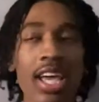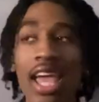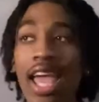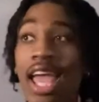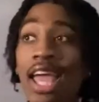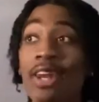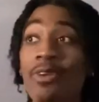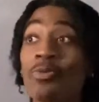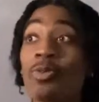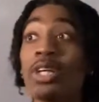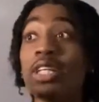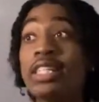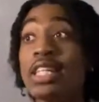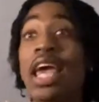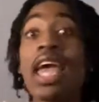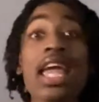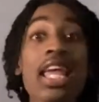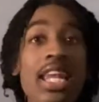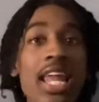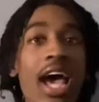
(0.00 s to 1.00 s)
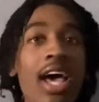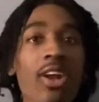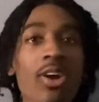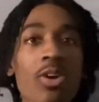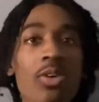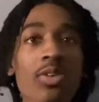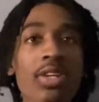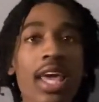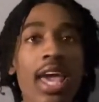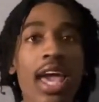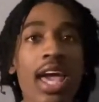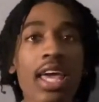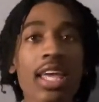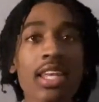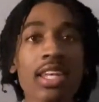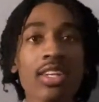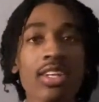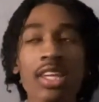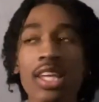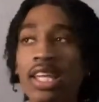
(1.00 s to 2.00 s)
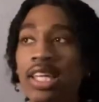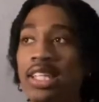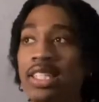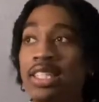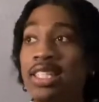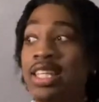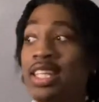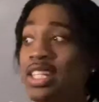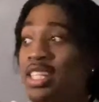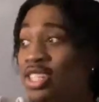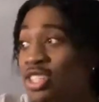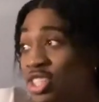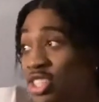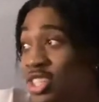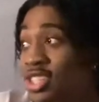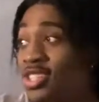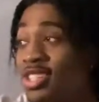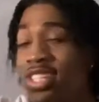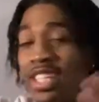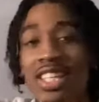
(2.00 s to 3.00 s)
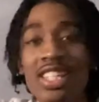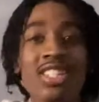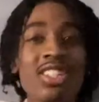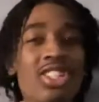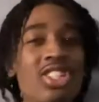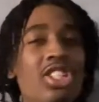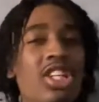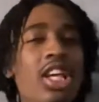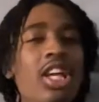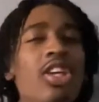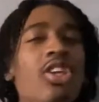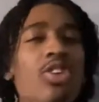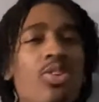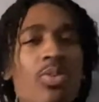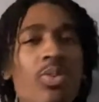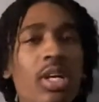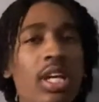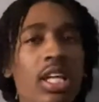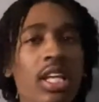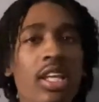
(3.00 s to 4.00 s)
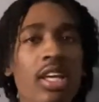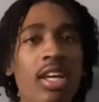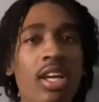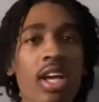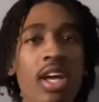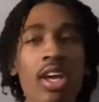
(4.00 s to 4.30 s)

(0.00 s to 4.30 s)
And when they not on that, then it's just, it's genuine.